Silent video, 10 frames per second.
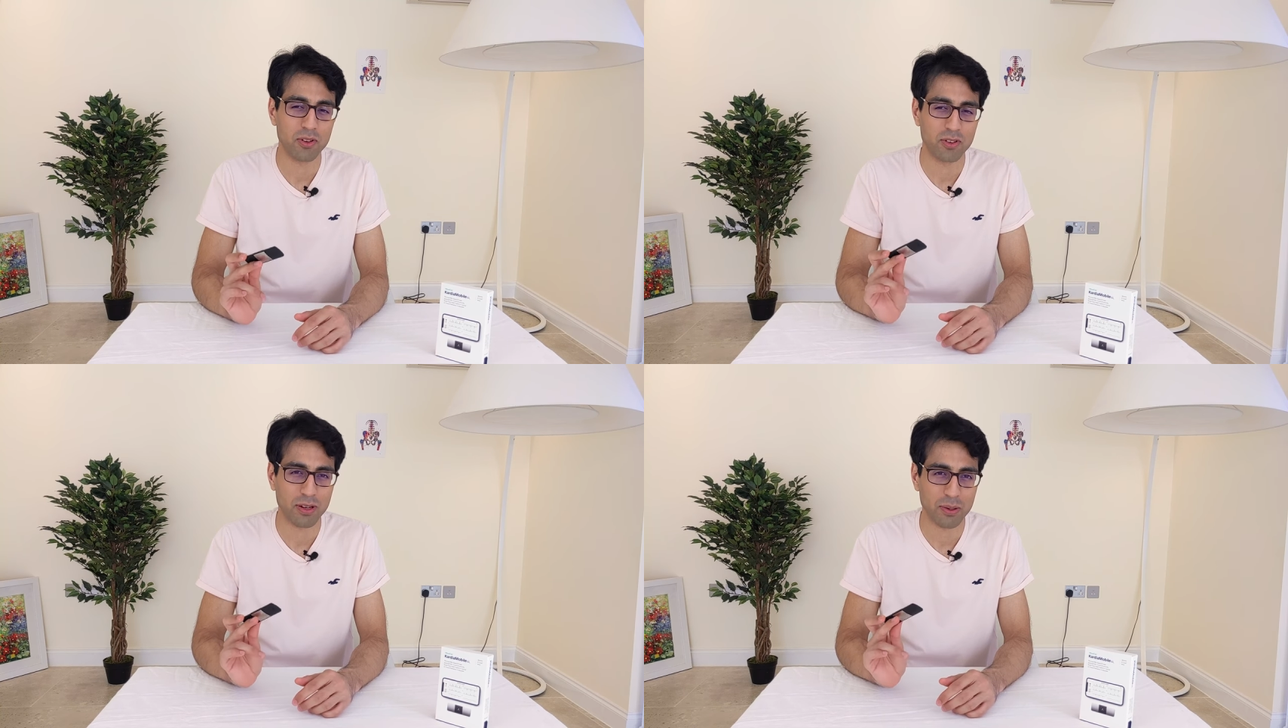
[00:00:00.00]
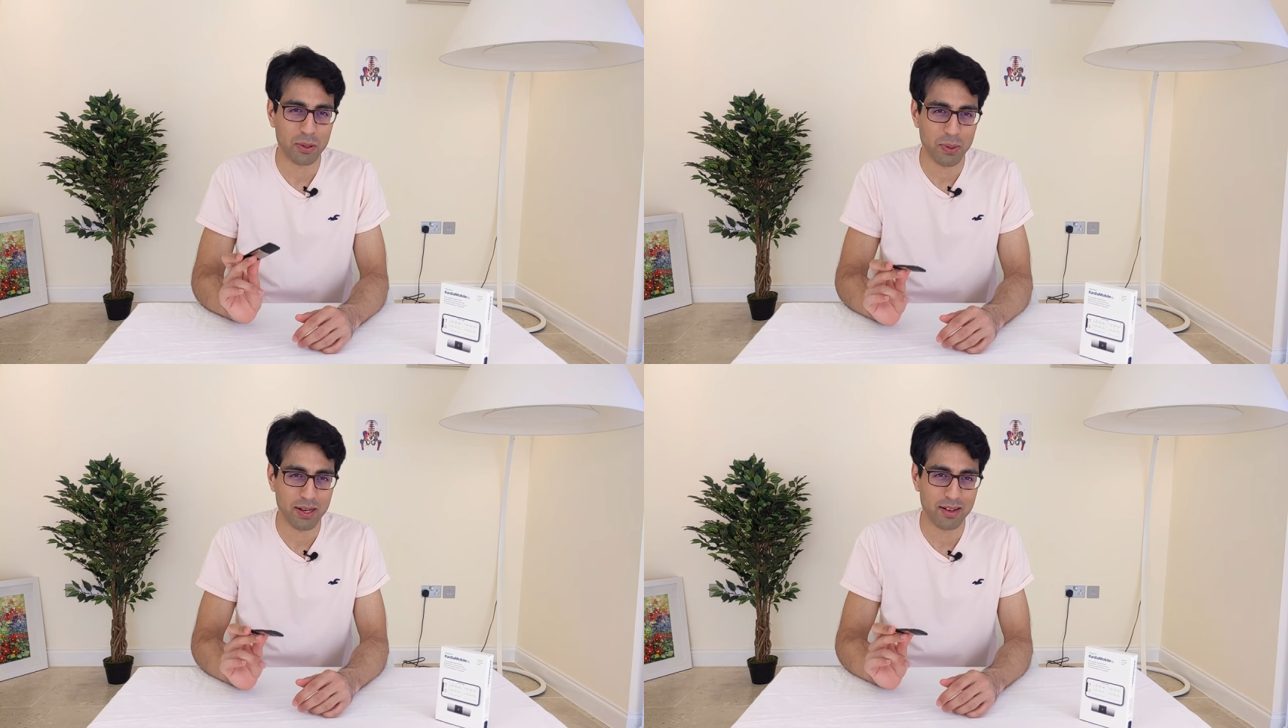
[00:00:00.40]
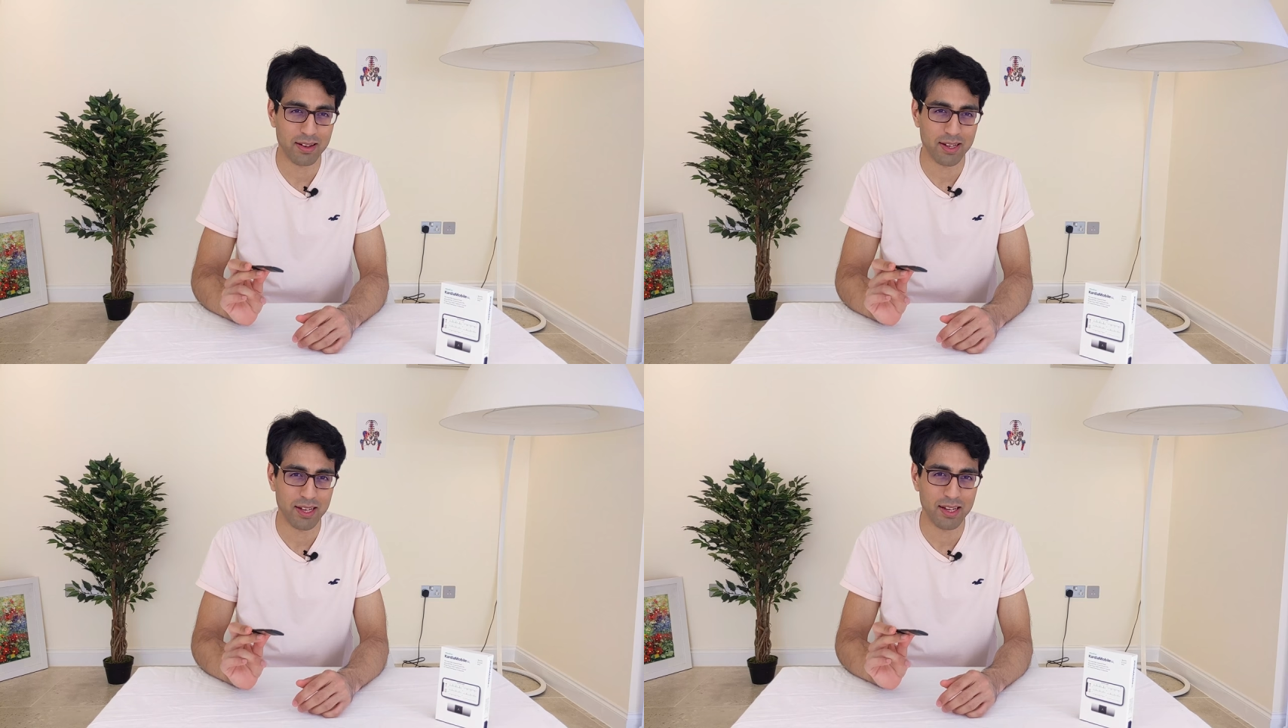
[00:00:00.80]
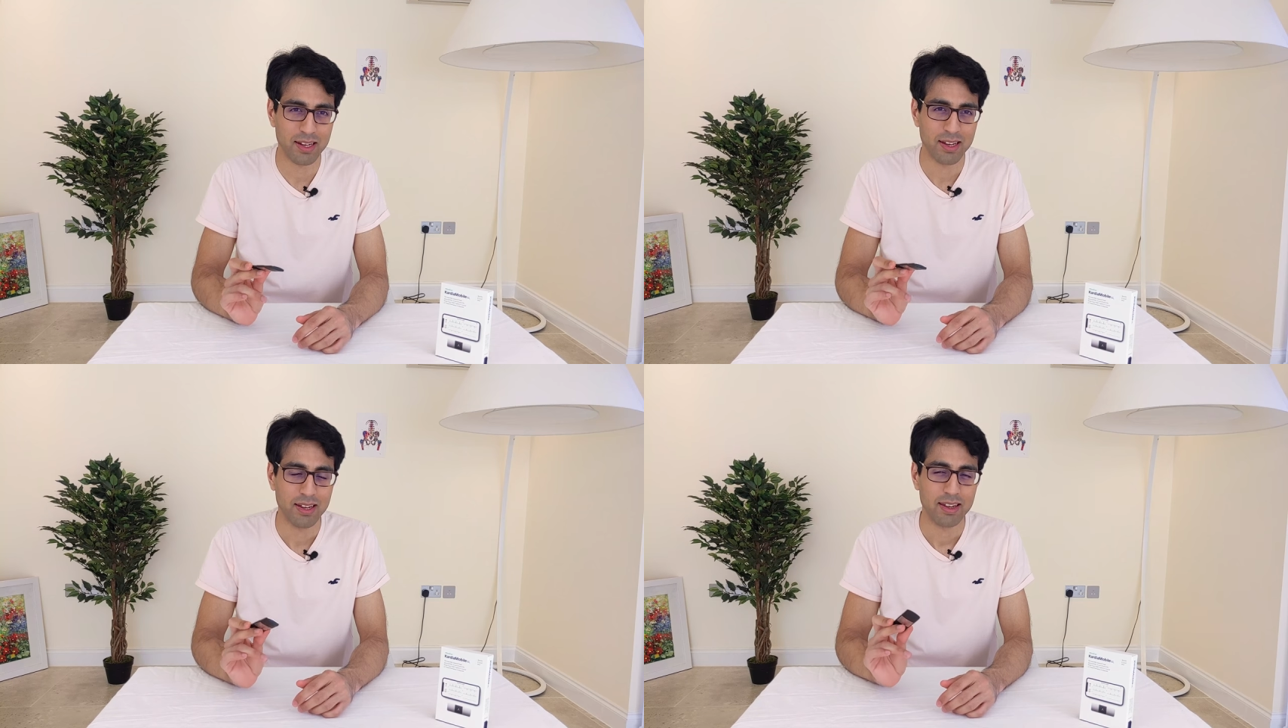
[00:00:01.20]
so quickly
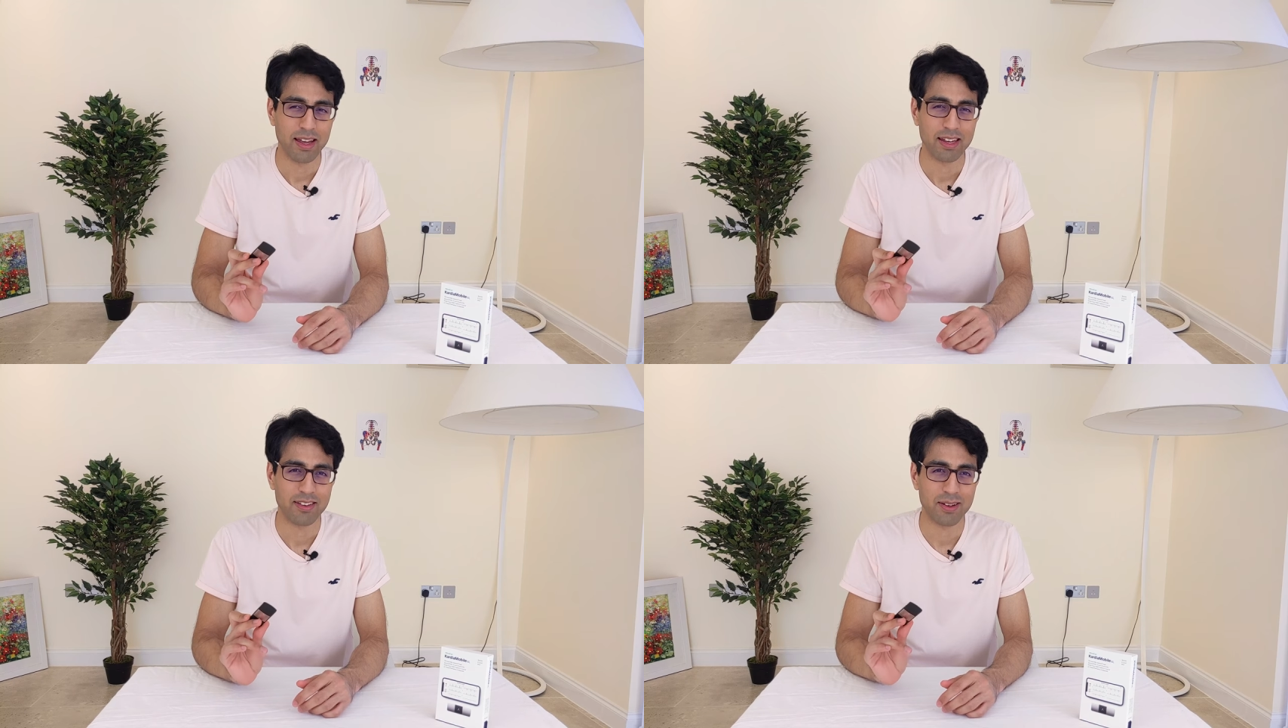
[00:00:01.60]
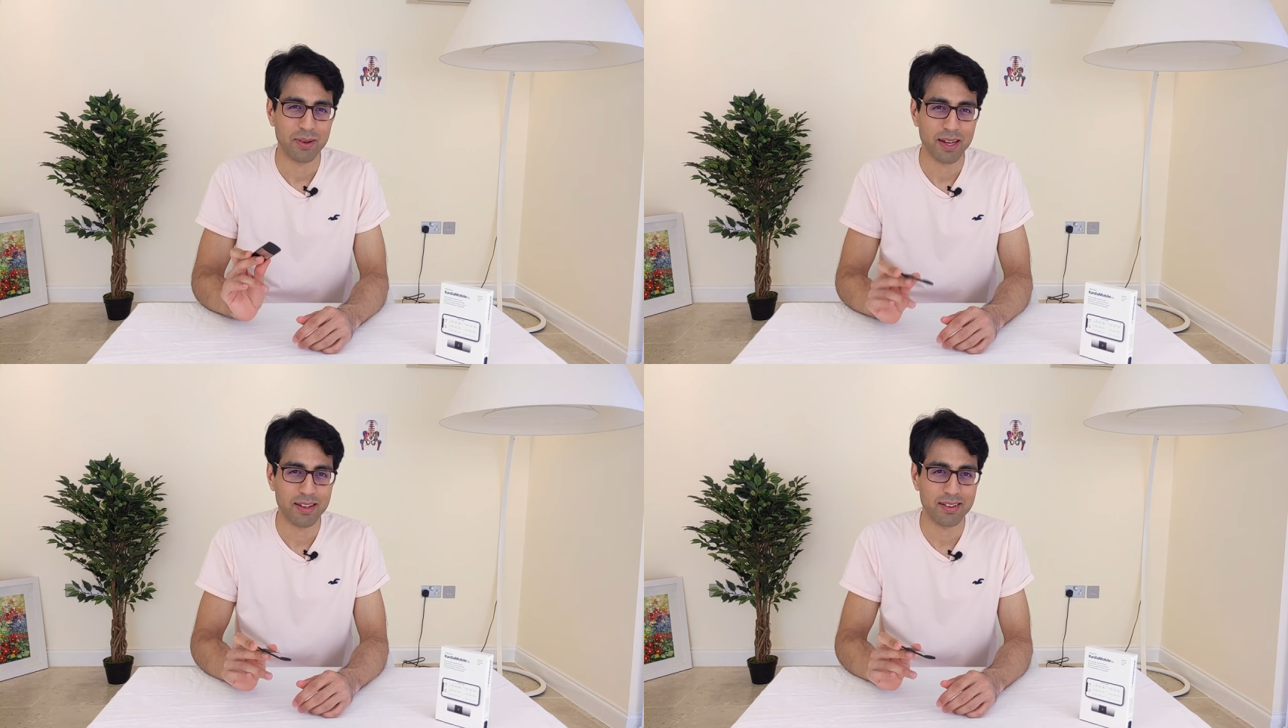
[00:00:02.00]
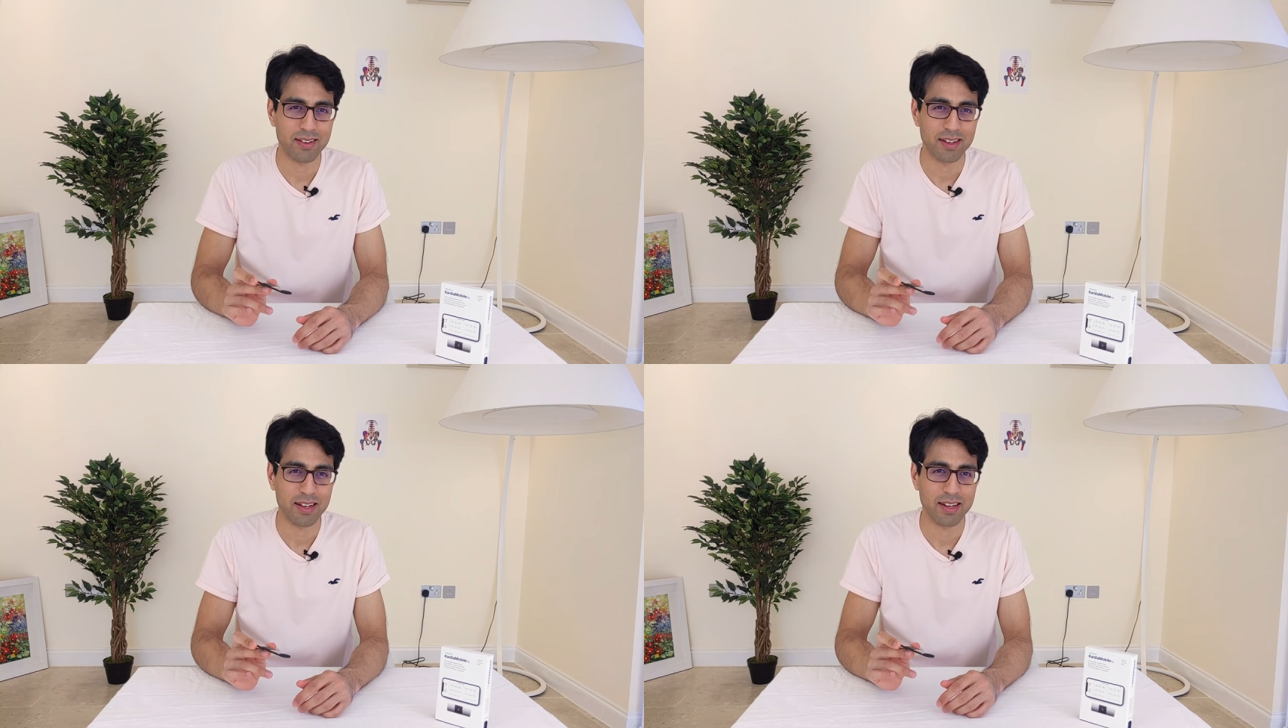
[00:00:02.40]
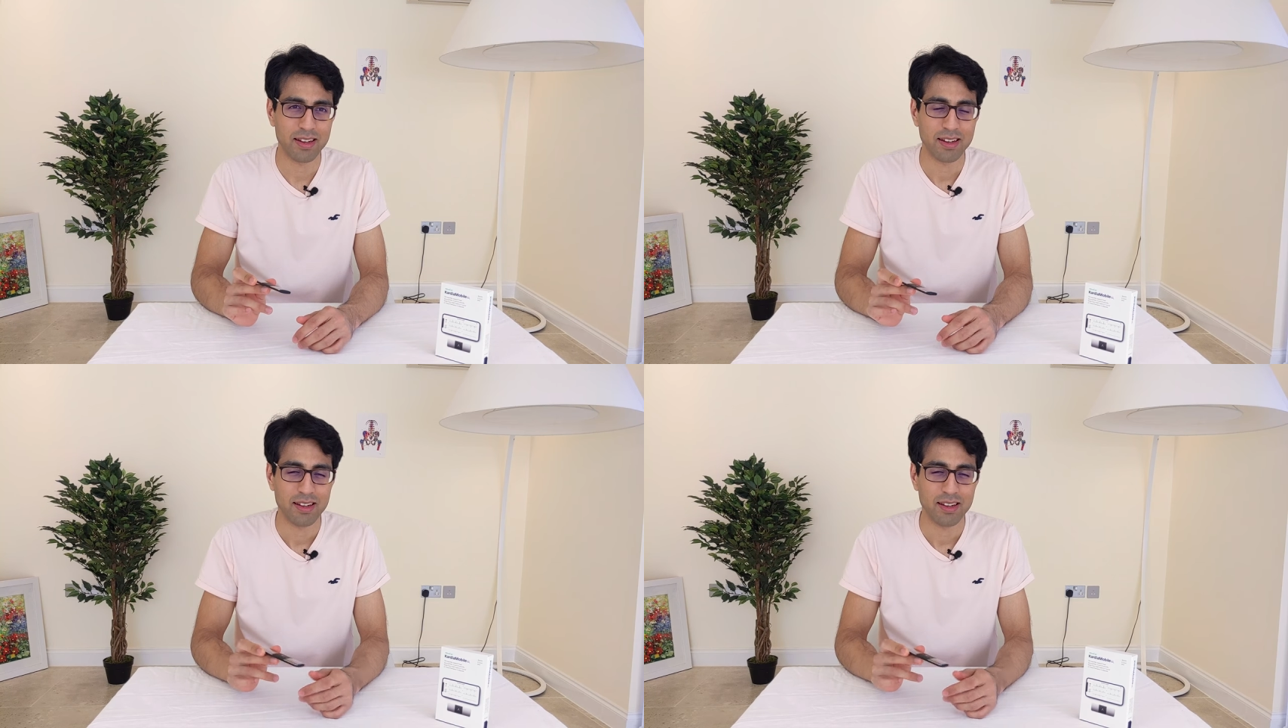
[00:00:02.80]
and so easily.